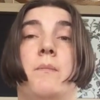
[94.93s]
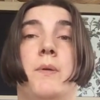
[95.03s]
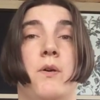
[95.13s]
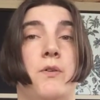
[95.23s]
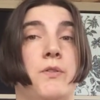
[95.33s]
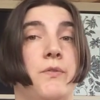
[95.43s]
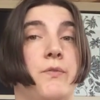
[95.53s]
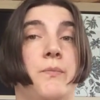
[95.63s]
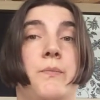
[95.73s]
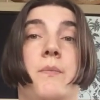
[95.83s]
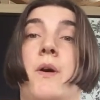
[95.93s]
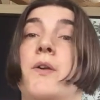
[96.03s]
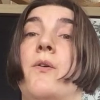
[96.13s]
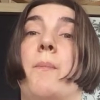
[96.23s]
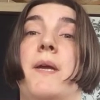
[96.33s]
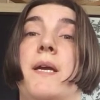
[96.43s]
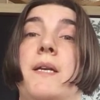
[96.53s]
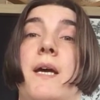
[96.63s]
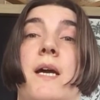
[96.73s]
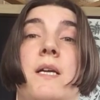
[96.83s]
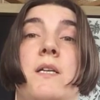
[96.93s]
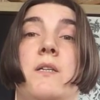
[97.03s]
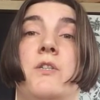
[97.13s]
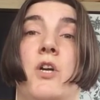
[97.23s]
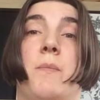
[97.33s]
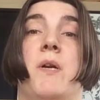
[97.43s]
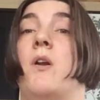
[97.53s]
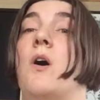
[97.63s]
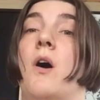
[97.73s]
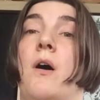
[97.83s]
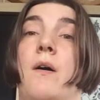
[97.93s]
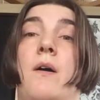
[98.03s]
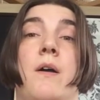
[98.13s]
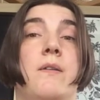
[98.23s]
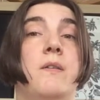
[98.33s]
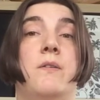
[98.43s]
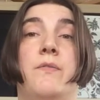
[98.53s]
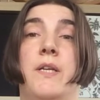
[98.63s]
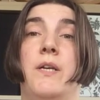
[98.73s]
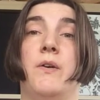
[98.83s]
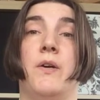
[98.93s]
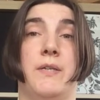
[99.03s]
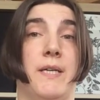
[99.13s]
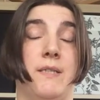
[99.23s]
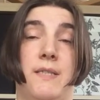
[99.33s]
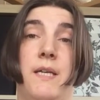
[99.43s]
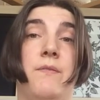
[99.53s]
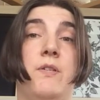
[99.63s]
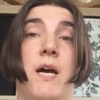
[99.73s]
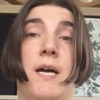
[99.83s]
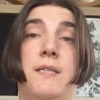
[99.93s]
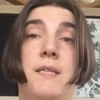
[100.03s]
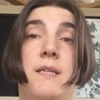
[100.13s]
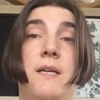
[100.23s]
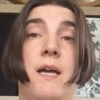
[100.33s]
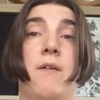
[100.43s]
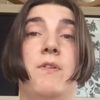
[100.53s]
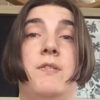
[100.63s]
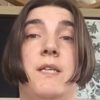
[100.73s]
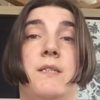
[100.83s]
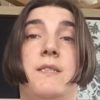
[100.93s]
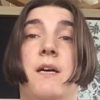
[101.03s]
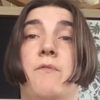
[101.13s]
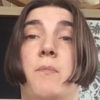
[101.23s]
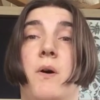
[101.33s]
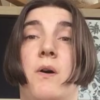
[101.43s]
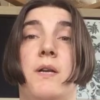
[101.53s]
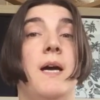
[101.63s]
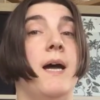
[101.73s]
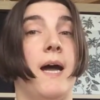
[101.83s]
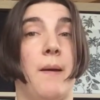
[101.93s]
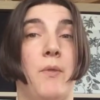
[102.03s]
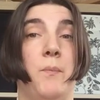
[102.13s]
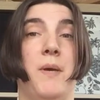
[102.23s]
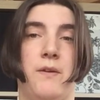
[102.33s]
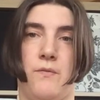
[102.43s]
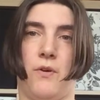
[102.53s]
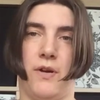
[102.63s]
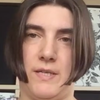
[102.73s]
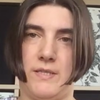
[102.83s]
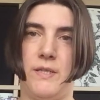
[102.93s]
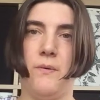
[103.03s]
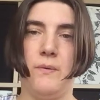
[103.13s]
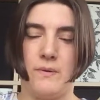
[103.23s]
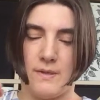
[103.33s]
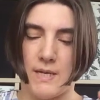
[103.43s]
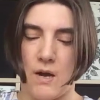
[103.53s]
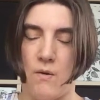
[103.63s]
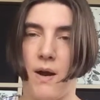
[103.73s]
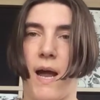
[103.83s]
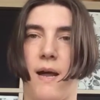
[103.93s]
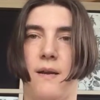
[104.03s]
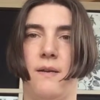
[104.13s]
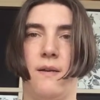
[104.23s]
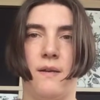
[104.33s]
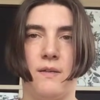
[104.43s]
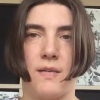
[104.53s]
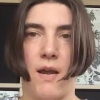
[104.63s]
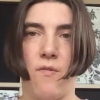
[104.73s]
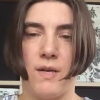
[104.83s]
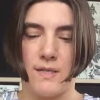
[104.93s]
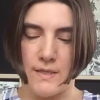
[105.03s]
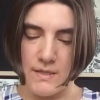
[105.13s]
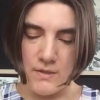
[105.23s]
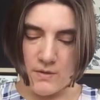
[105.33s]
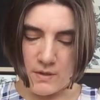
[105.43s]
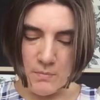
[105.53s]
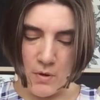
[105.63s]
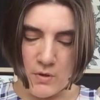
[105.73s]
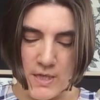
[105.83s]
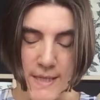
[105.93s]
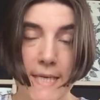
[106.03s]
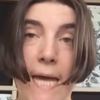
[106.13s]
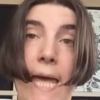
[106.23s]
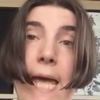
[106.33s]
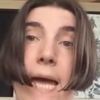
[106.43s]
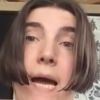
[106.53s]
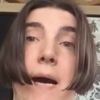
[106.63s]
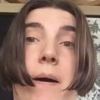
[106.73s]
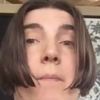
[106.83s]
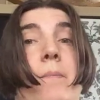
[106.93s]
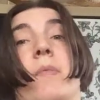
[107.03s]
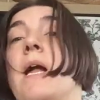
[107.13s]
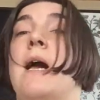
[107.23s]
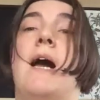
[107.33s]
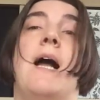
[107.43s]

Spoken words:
because of European and German law, this video contains advertising, everything is self-bought, I'm not paid for it. So now, directly into this project. I'm